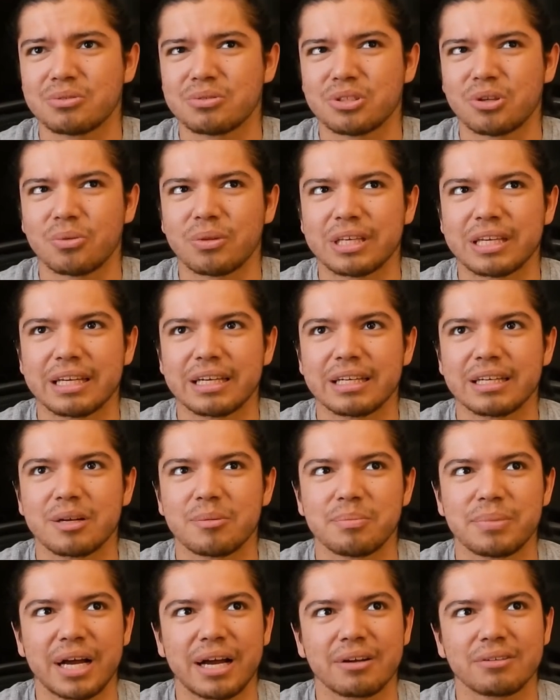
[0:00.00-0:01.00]
only in it
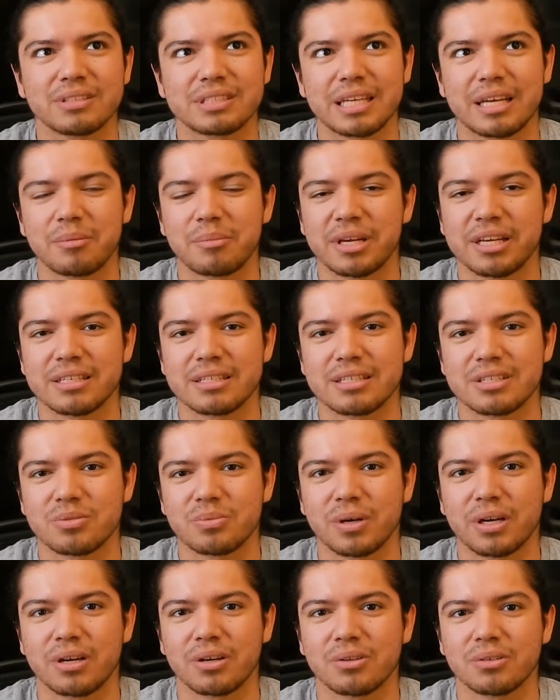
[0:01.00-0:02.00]
about 10 minutes as
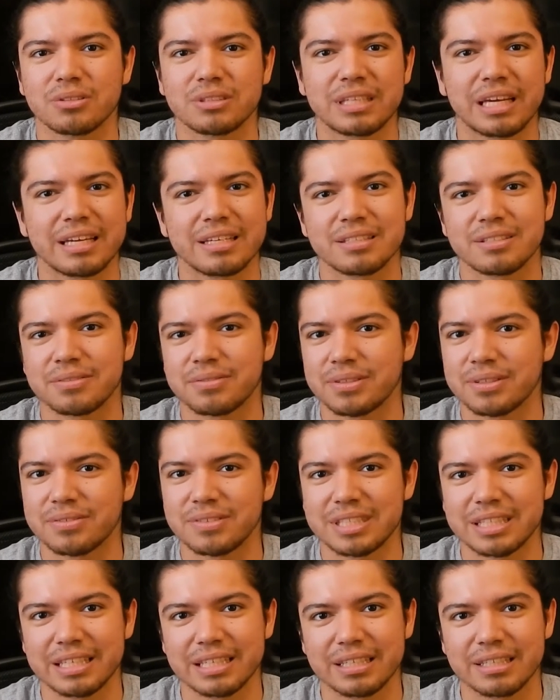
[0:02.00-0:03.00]
well, 10 to
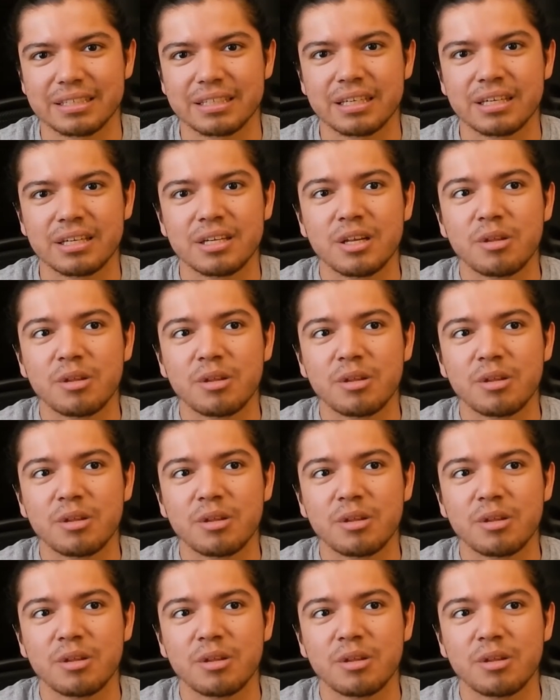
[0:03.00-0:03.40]
15.